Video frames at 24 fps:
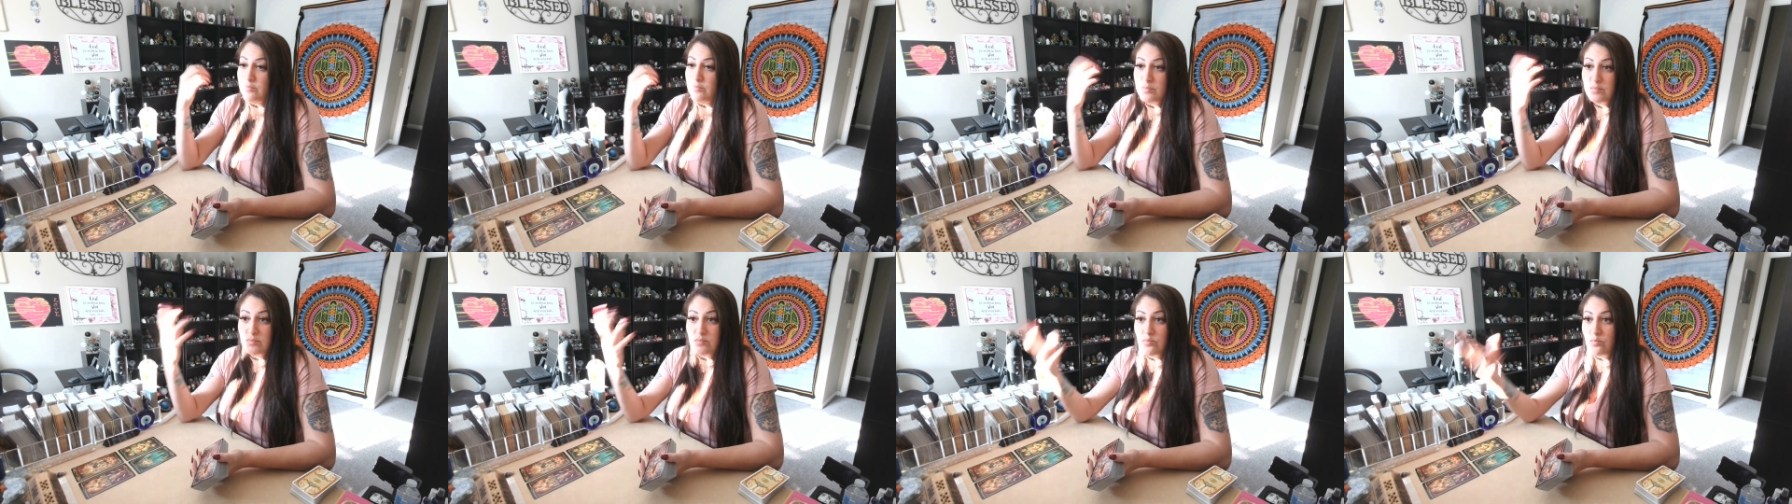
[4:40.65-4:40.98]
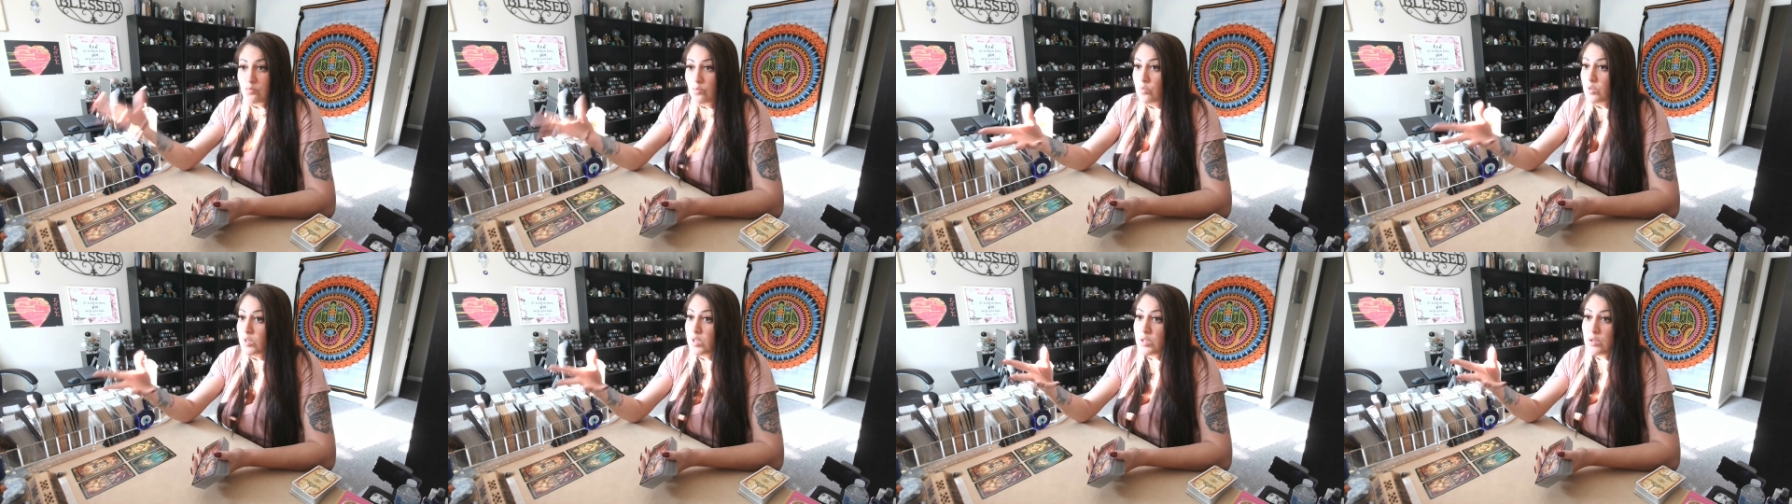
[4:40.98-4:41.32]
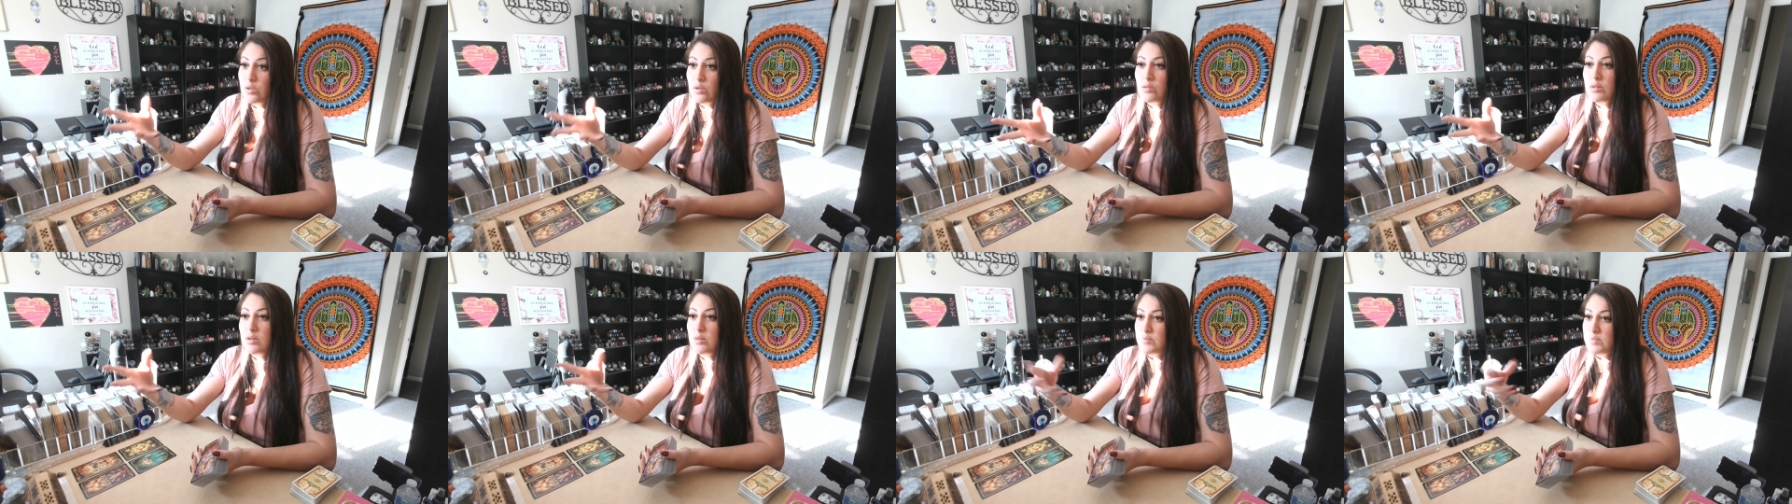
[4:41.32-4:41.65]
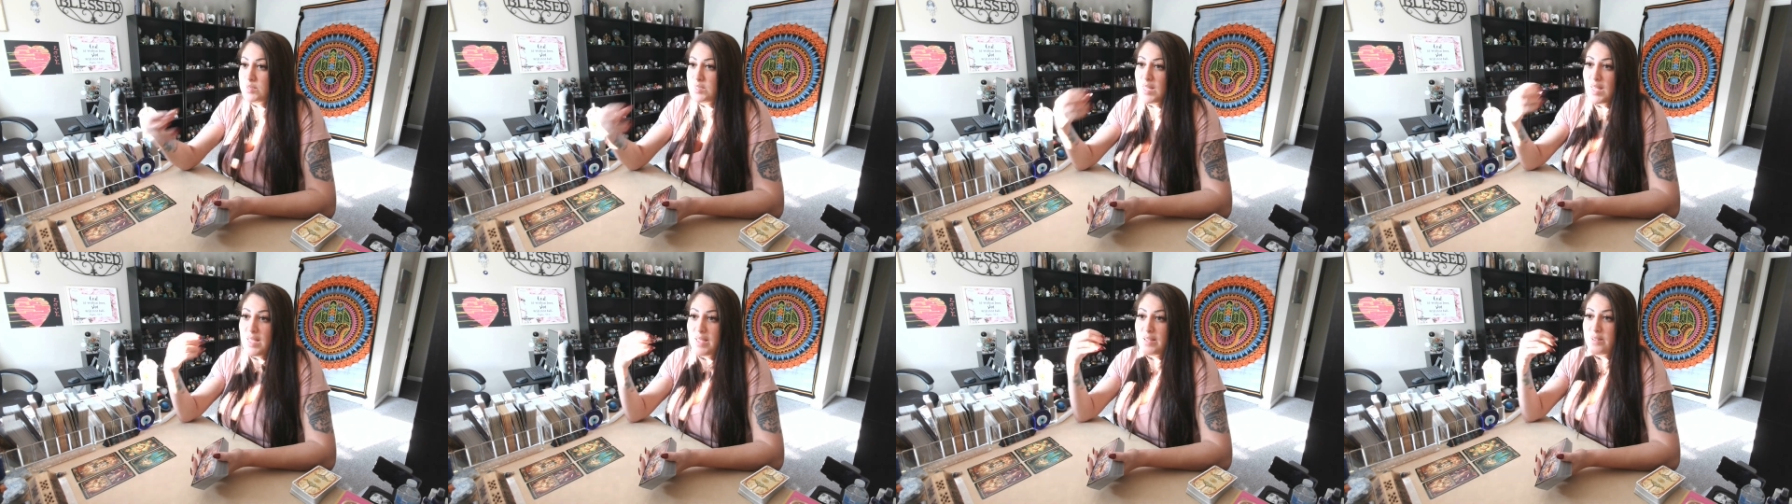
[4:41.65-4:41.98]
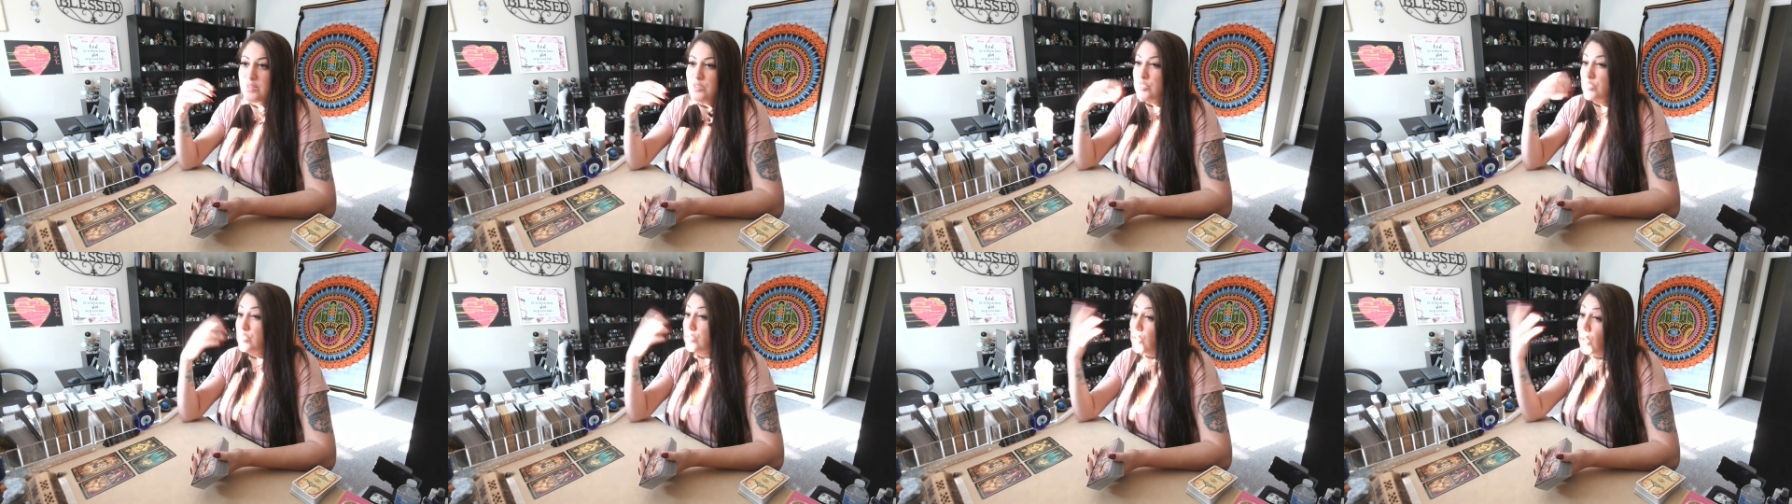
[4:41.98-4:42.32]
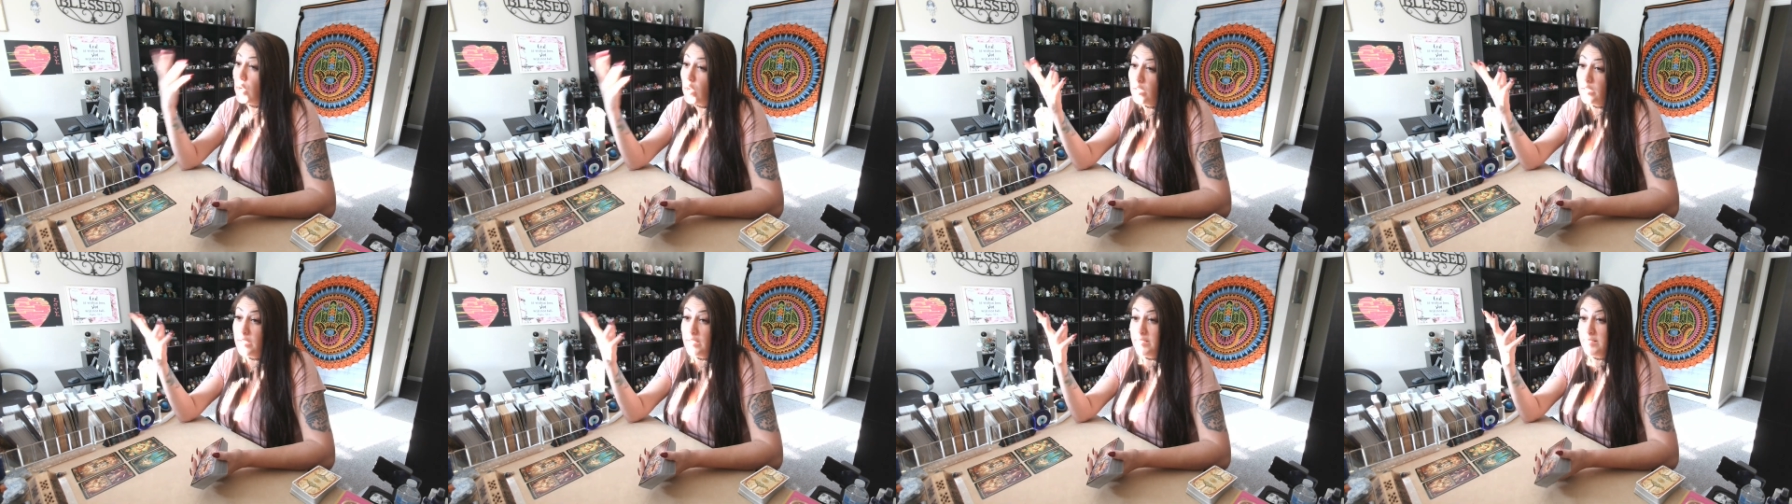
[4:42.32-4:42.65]
You know what I'm saying? Just
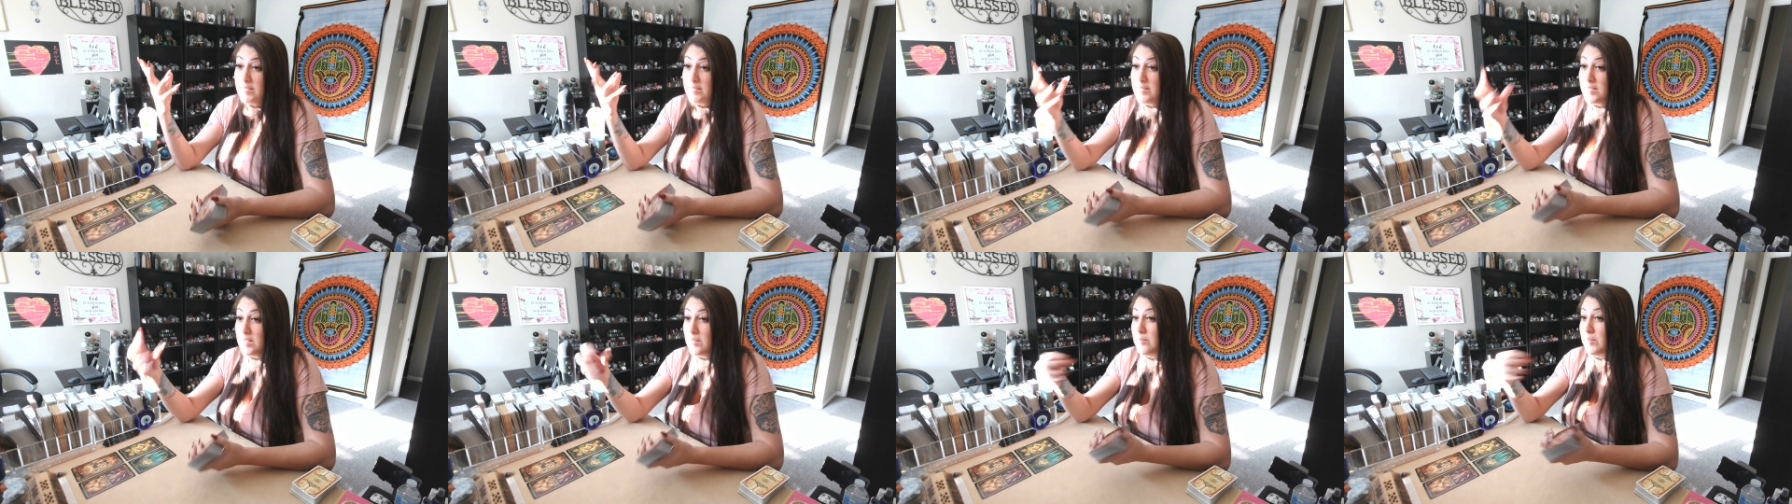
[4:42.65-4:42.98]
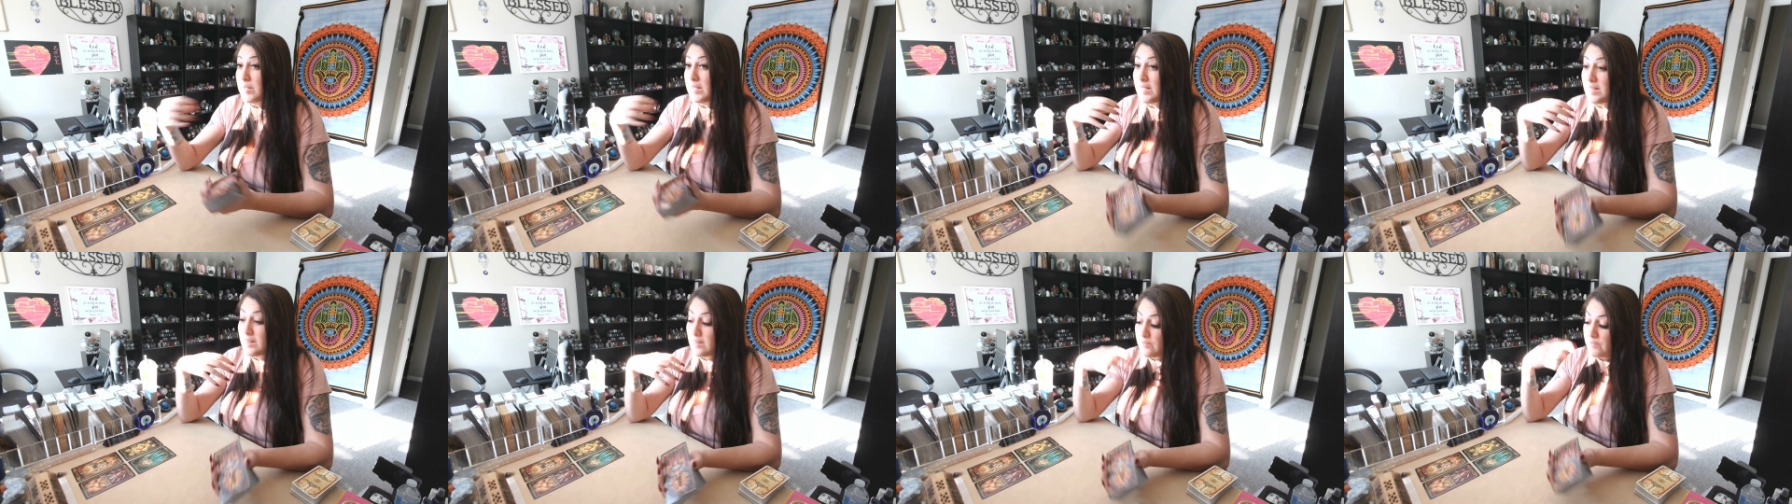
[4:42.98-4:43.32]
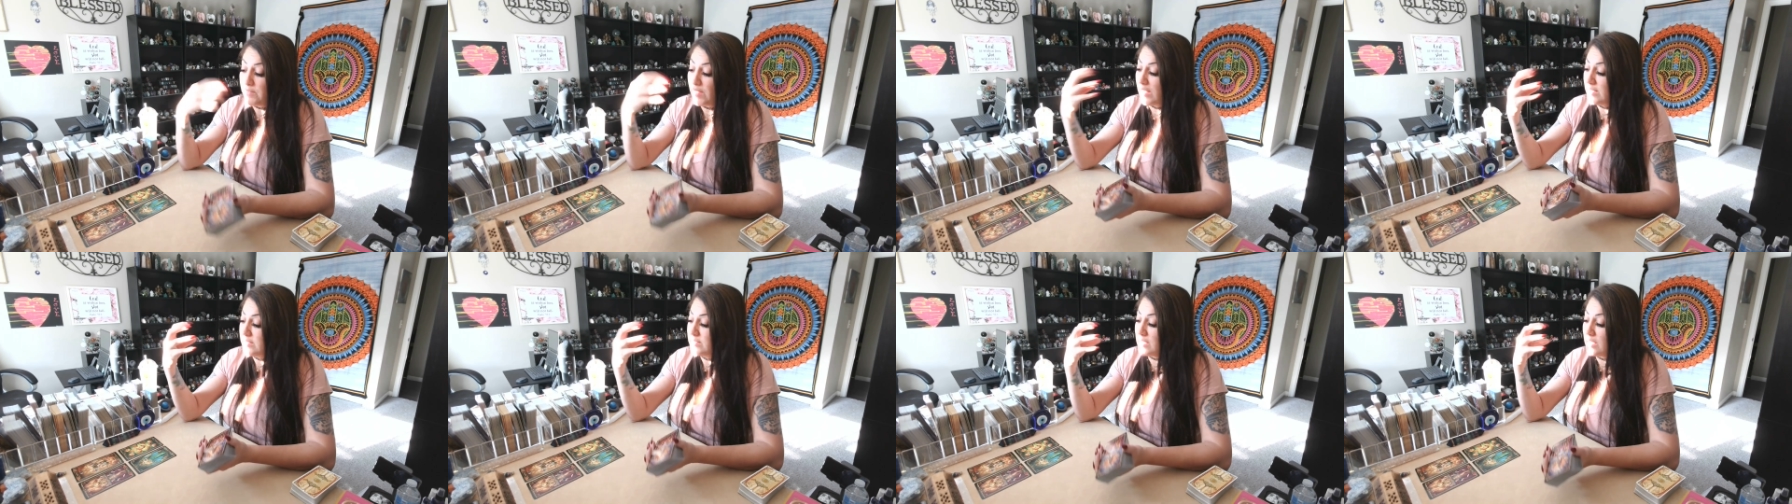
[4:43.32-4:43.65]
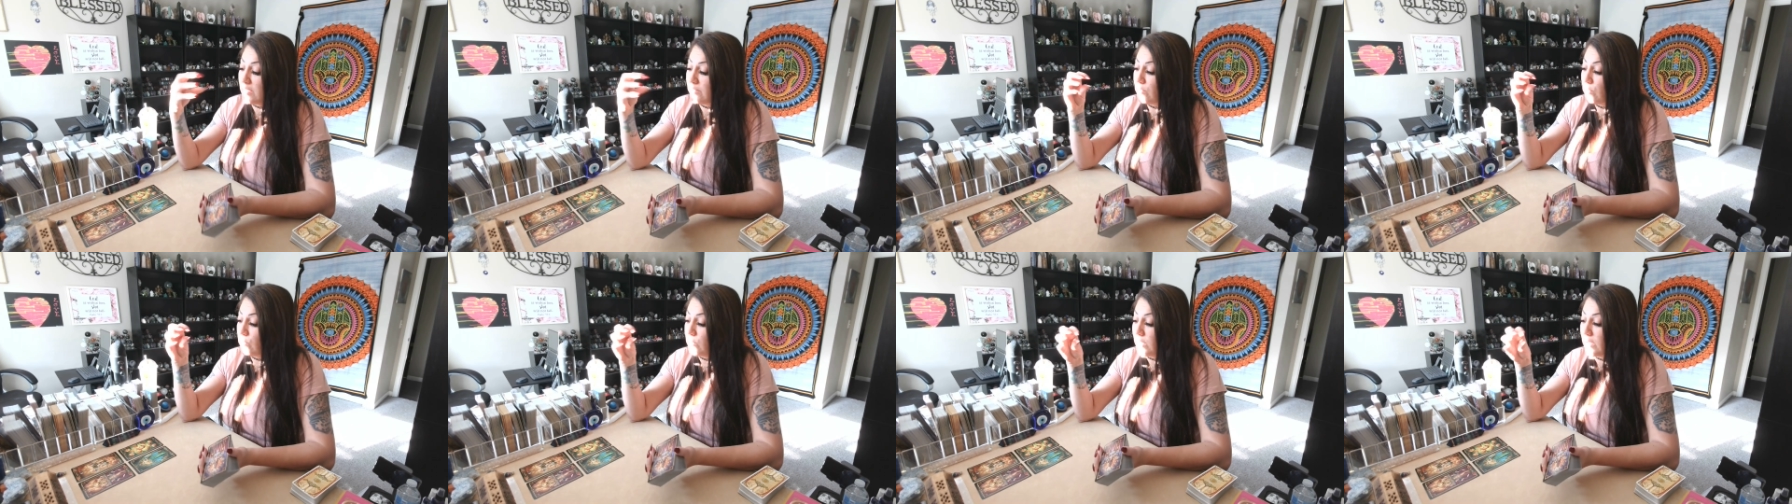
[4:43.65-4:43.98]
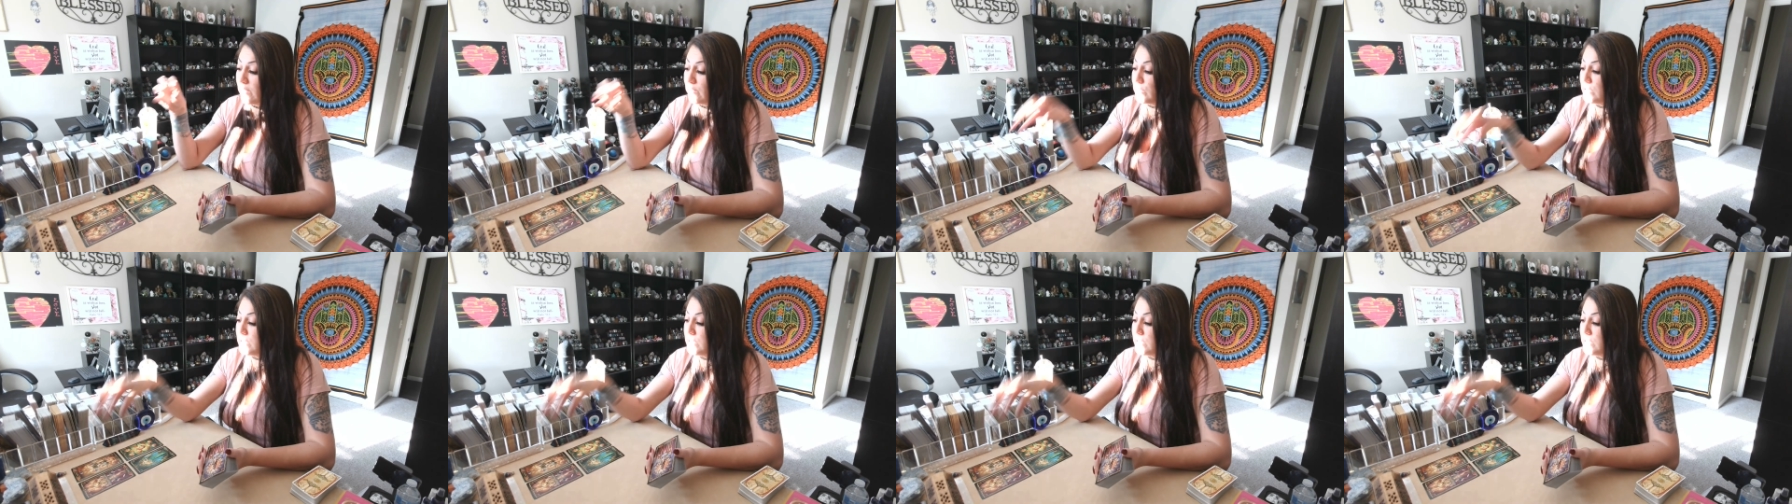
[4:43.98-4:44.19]
talking to somebody, the fast life or whatever.